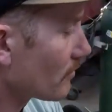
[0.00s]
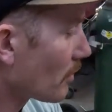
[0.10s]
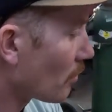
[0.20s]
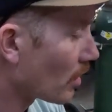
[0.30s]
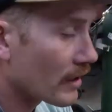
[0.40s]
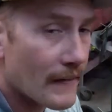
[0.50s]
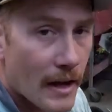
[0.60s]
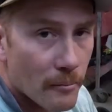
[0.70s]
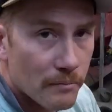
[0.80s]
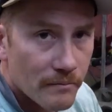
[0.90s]
I wanted
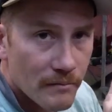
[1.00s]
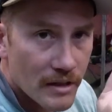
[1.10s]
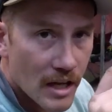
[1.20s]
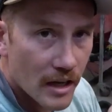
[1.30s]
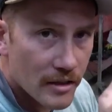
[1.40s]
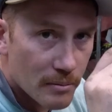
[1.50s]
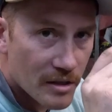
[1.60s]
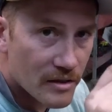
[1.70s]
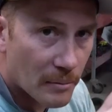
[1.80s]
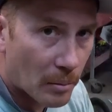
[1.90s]
that nut to
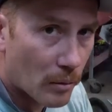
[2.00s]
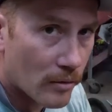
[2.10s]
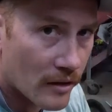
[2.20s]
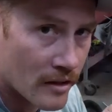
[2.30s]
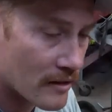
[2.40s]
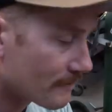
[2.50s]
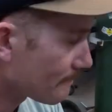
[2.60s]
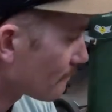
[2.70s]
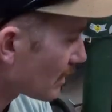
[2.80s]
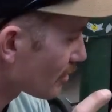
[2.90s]
be supported,
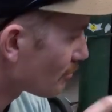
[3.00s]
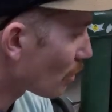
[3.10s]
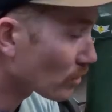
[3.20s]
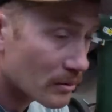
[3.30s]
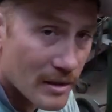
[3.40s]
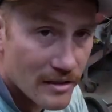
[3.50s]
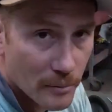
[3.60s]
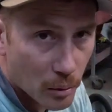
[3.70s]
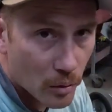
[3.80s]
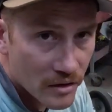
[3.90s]
or the bolt to be
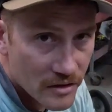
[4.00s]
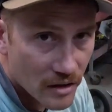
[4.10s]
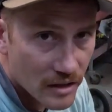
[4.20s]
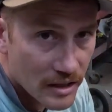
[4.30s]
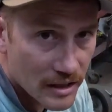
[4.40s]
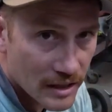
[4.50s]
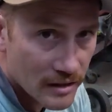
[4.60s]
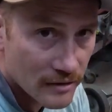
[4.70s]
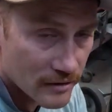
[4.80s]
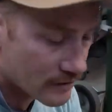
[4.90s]
supported, so that it didn't